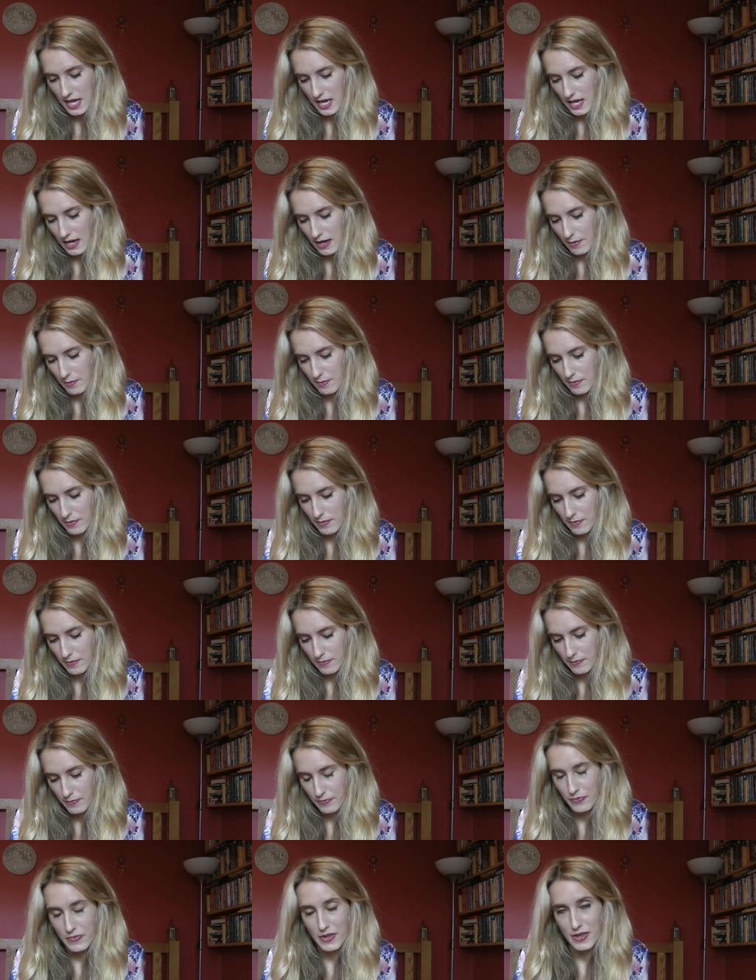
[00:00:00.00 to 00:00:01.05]
um,
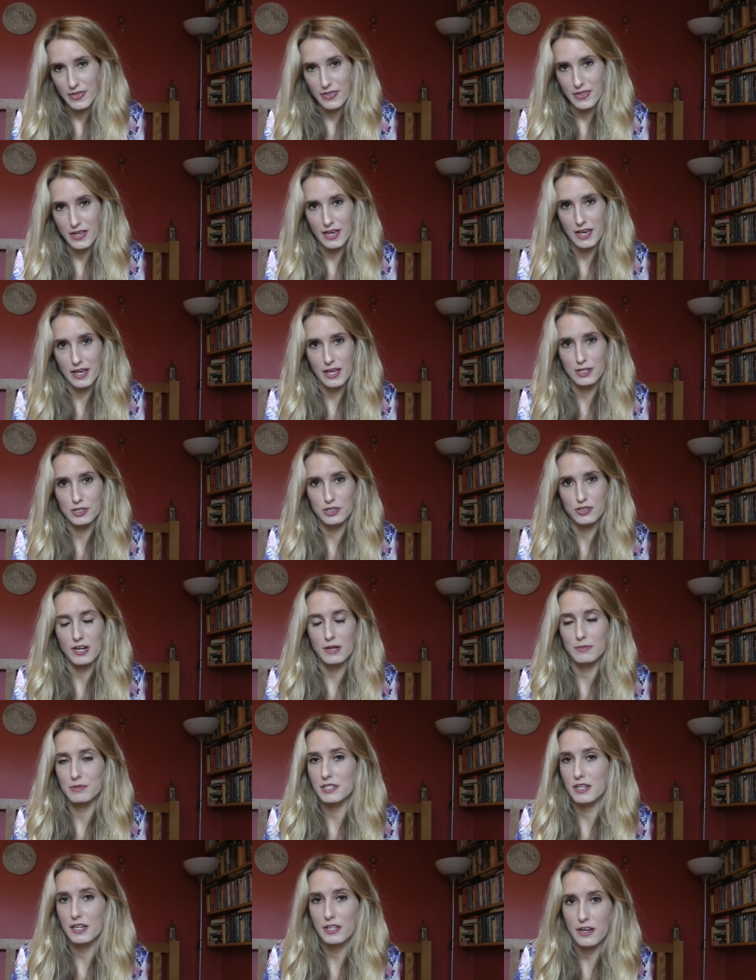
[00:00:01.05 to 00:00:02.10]
and they're
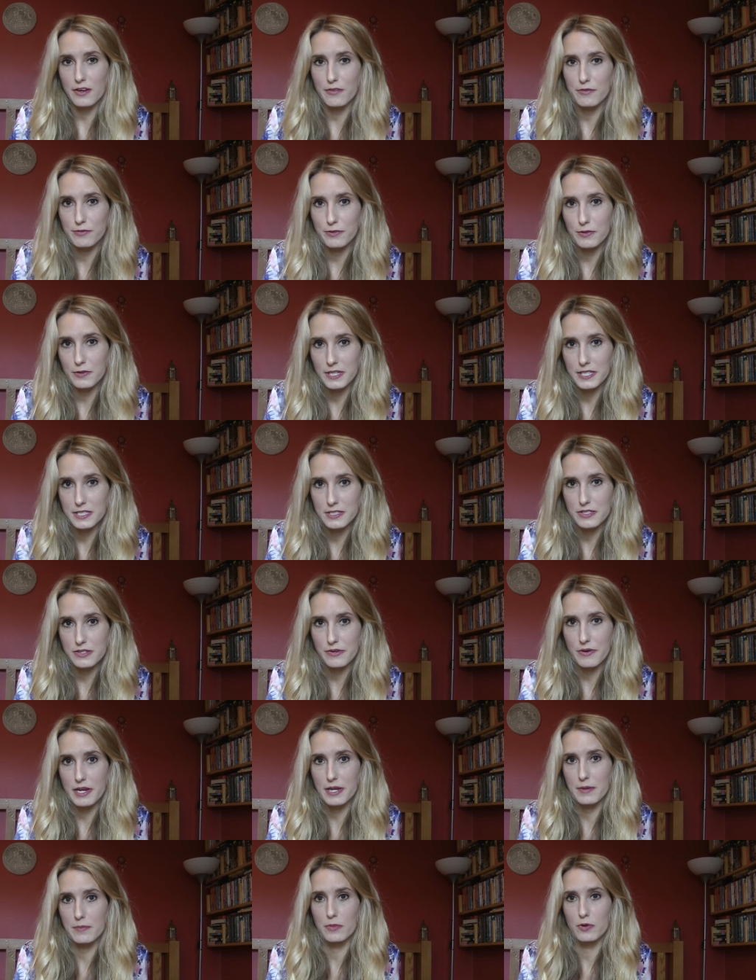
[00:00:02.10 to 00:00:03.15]
traps that I don't fall into
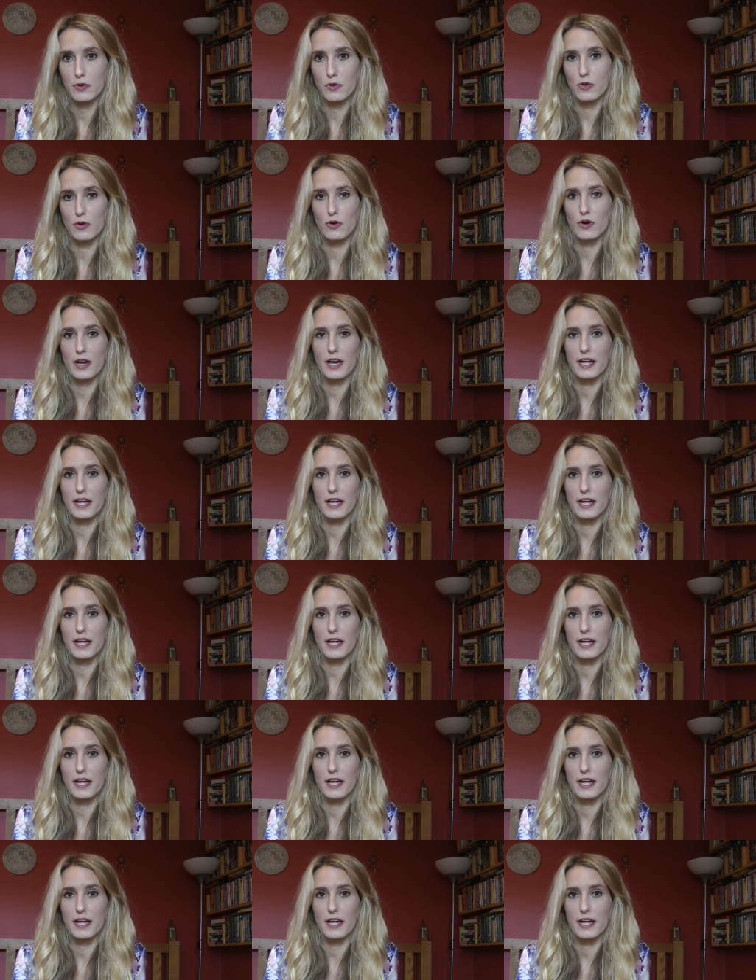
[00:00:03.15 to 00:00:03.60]
anymore.